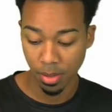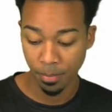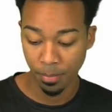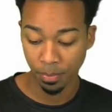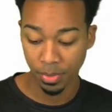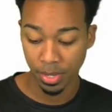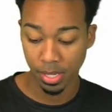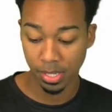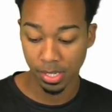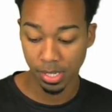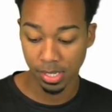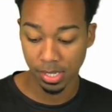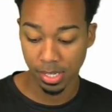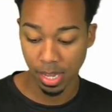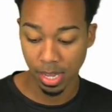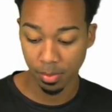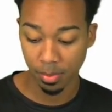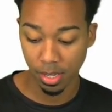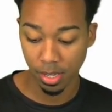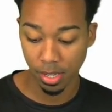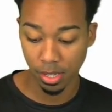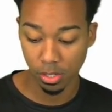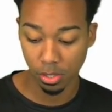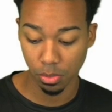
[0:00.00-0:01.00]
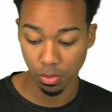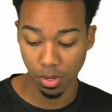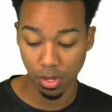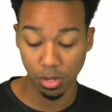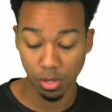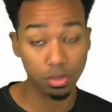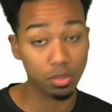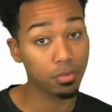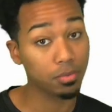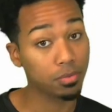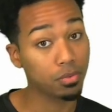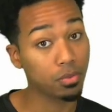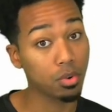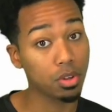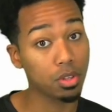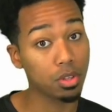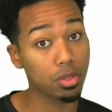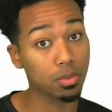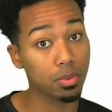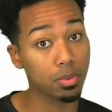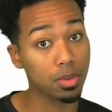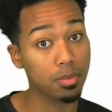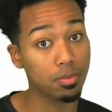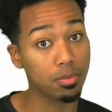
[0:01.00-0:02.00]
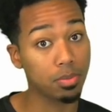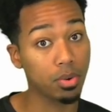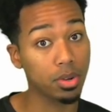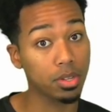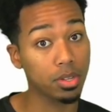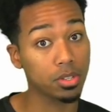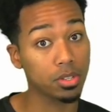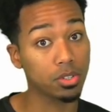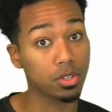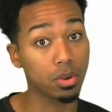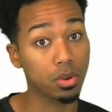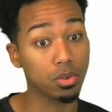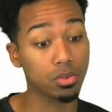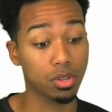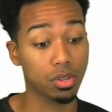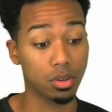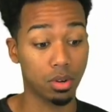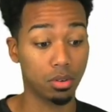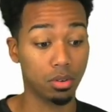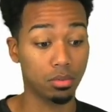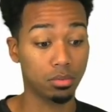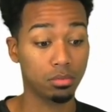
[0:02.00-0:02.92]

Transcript: It's the same thing as 343.00.